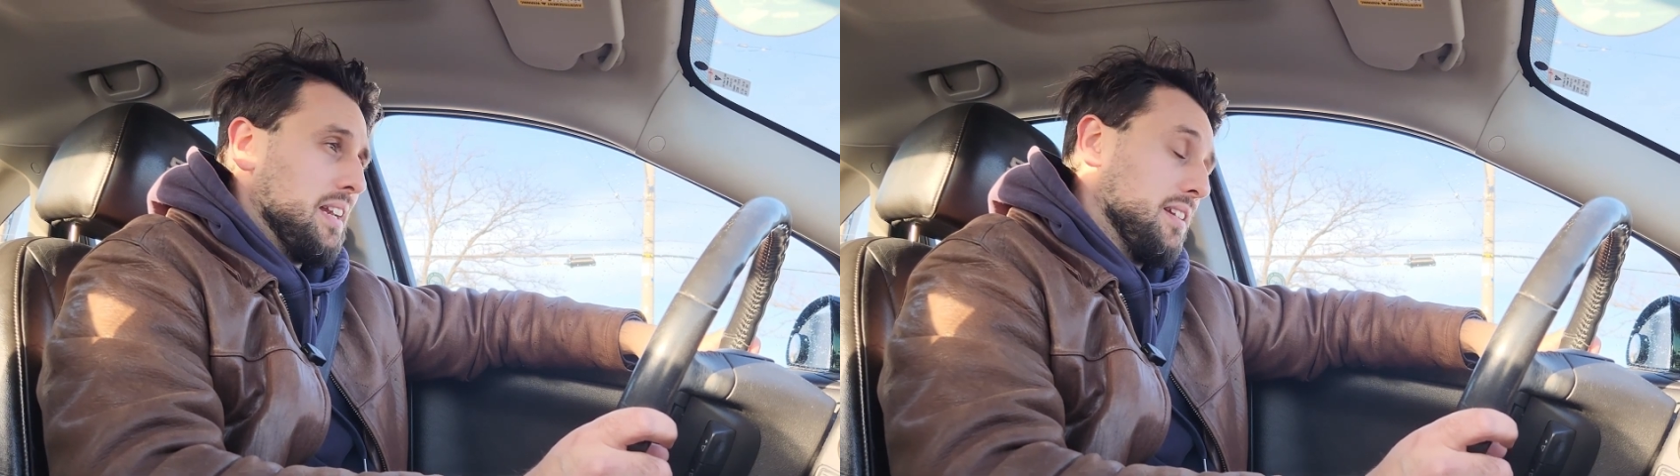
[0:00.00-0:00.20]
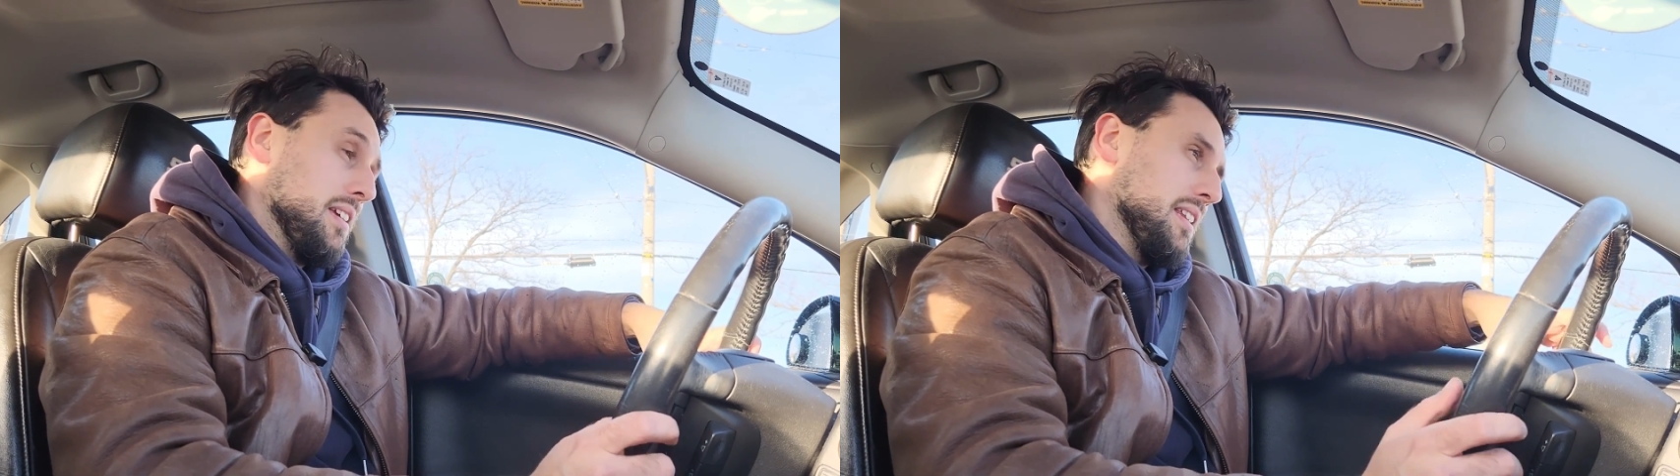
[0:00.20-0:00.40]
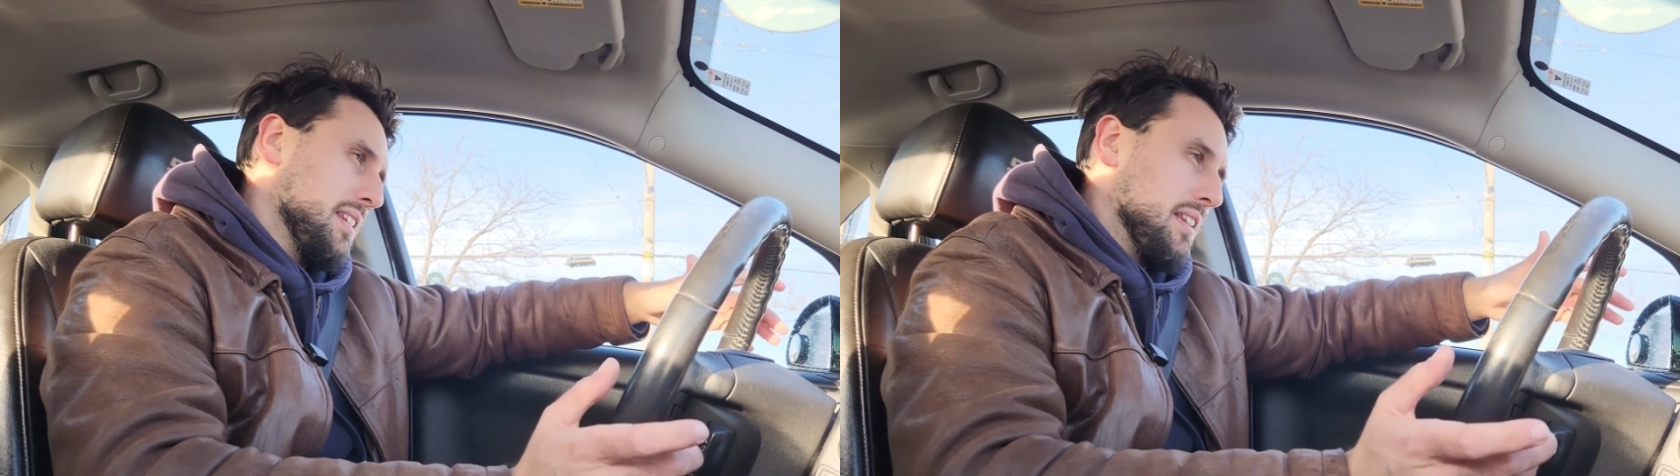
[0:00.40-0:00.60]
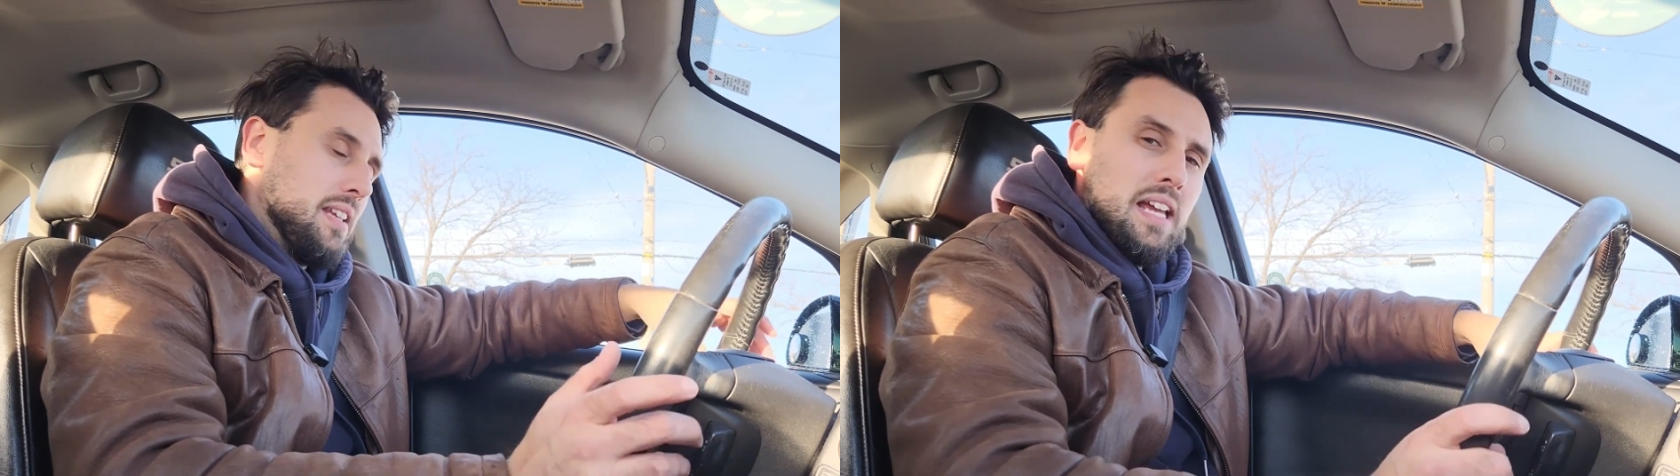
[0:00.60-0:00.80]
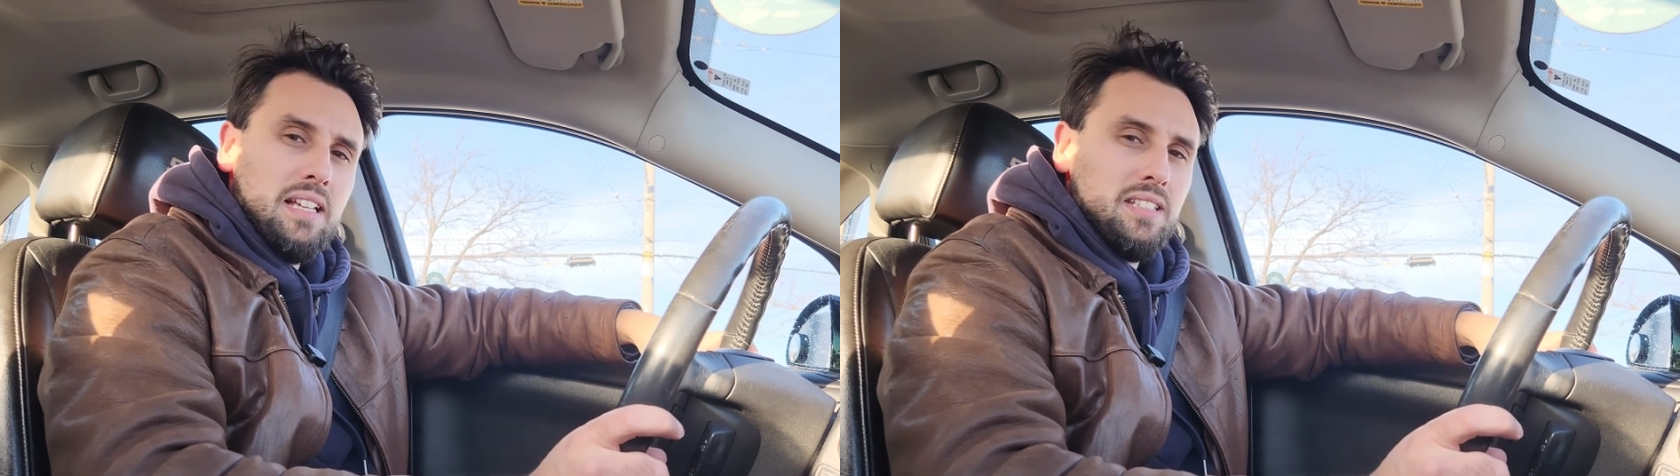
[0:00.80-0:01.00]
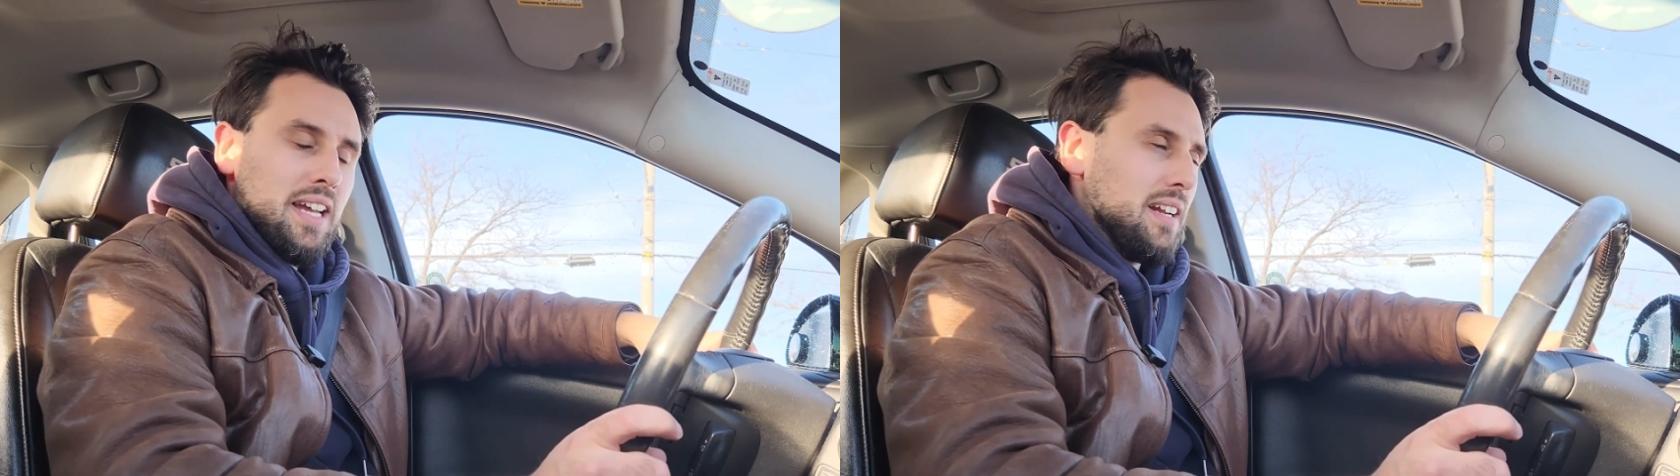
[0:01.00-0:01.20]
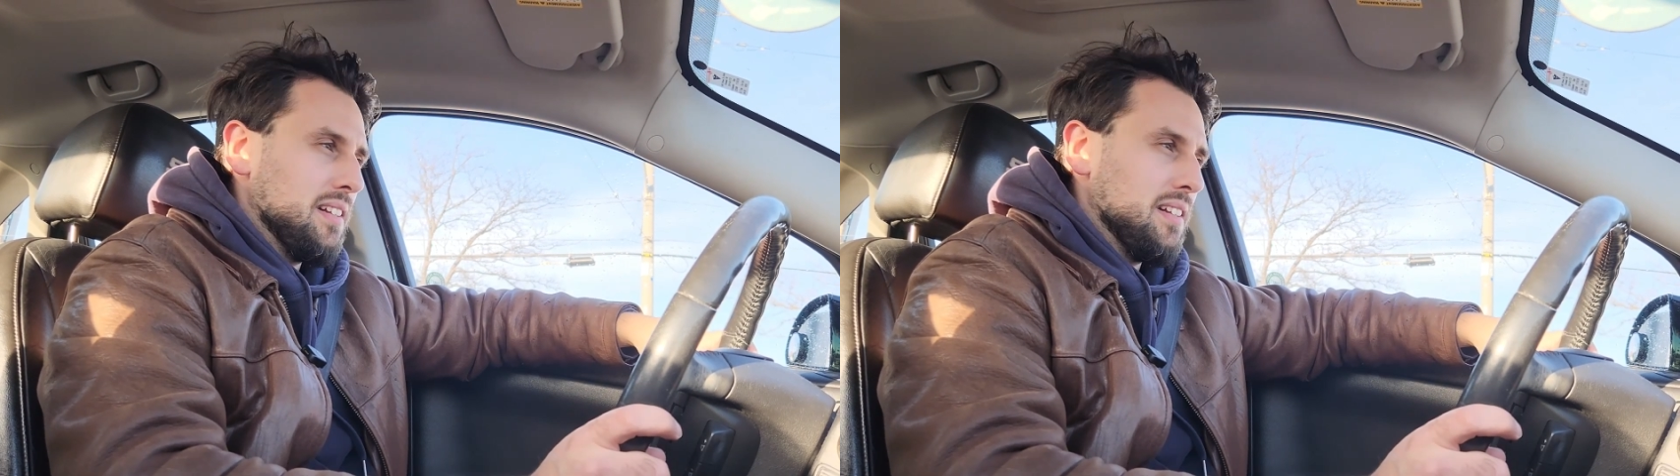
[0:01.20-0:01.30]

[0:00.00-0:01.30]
In today's standard,